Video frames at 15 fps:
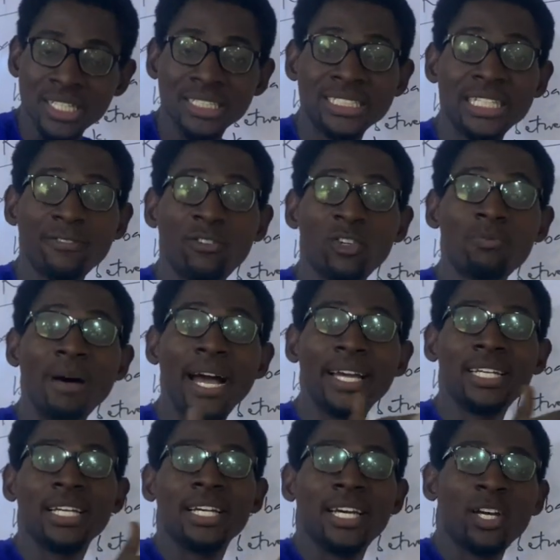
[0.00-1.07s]
given by
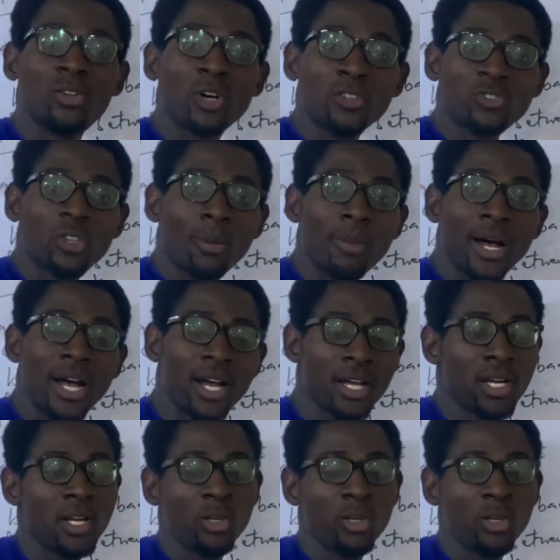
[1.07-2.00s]
a customer